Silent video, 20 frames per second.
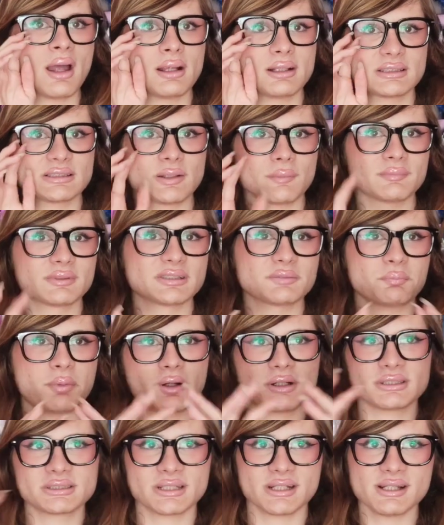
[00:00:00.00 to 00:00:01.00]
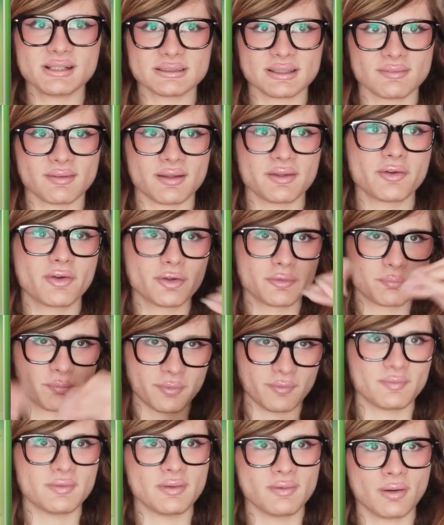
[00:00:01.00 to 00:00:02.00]
some sponges that you could
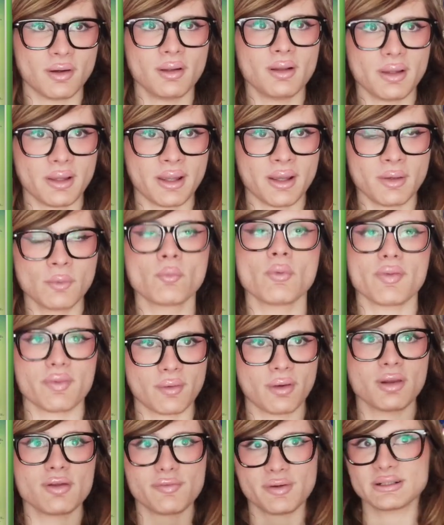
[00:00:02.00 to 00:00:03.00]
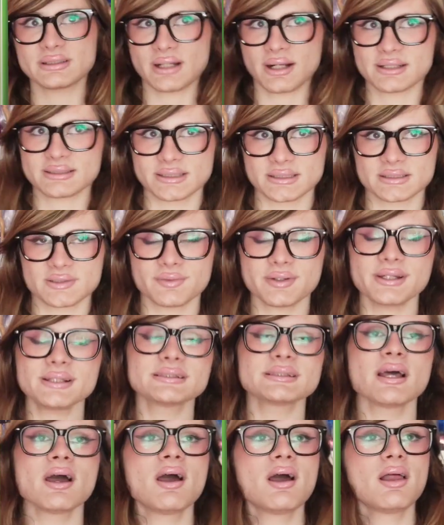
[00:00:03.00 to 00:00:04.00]
put the doll in with all of her
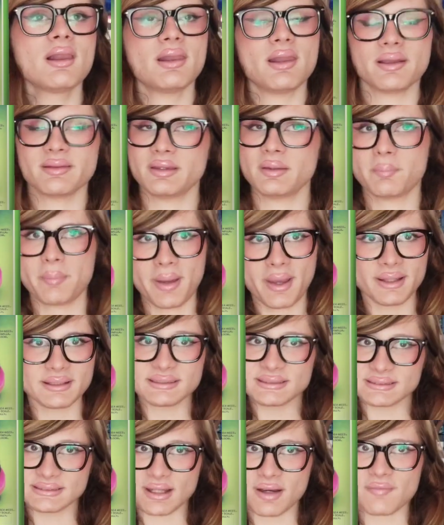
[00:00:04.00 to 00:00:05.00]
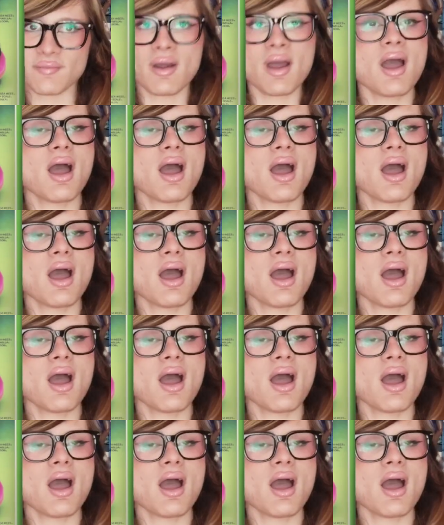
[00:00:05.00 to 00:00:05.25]
accessories, like the pets and stuff,